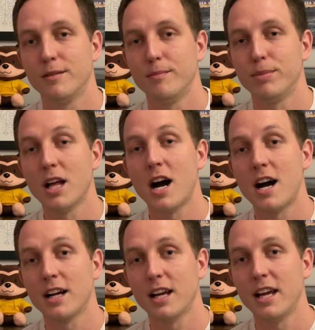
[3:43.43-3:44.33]

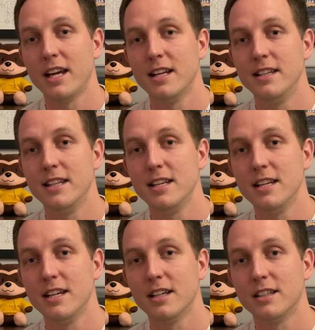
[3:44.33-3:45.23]
blog and
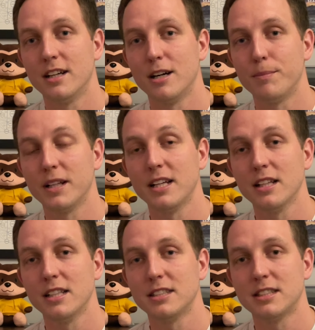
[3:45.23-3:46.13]
the
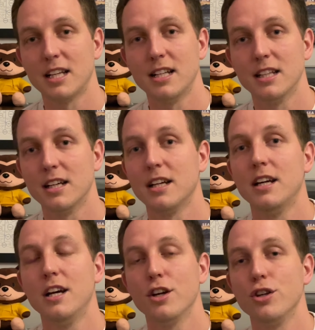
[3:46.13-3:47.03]
playlists and the
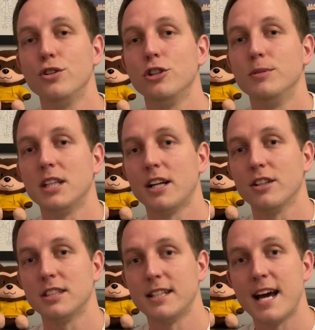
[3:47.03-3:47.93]
YouTube channel
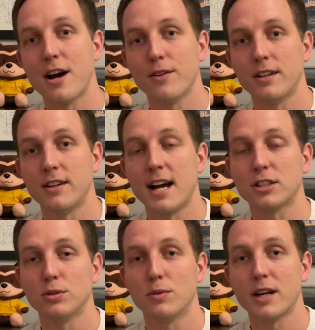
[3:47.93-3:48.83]
to now they're an
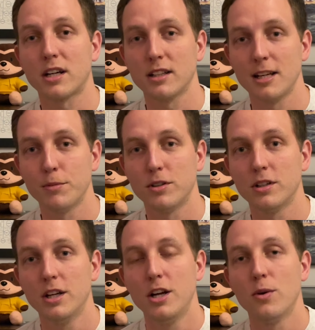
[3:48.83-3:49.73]
actual record label
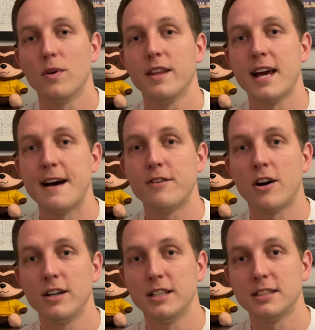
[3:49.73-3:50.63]
where they have
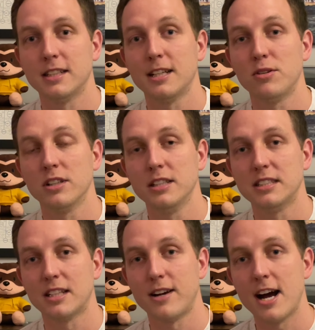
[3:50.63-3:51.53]
artists that they release
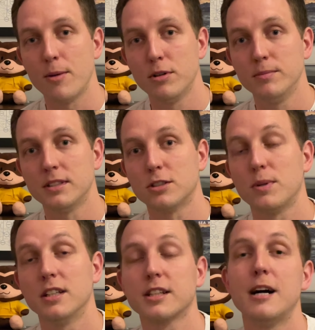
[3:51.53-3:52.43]
their albums as
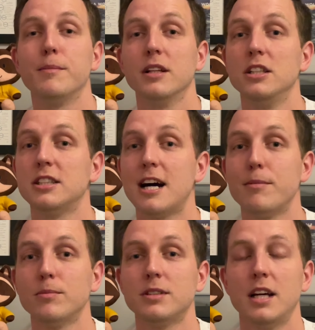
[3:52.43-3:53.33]
well as compilation
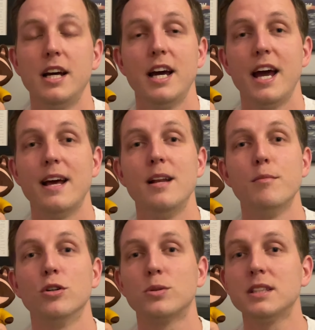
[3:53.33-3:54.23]
albums. And
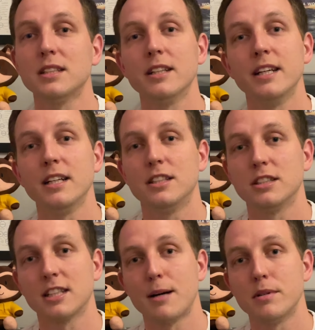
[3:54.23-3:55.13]
most recently, just
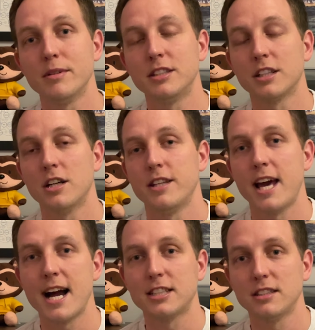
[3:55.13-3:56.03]
a couple of months ago, they
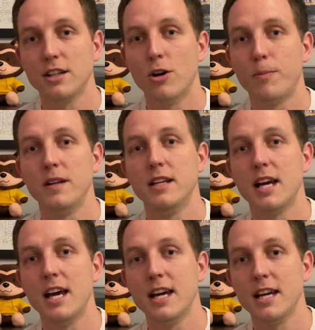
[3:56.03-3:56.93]
actually opened
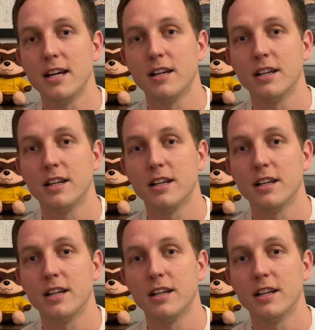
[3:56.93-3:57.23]
a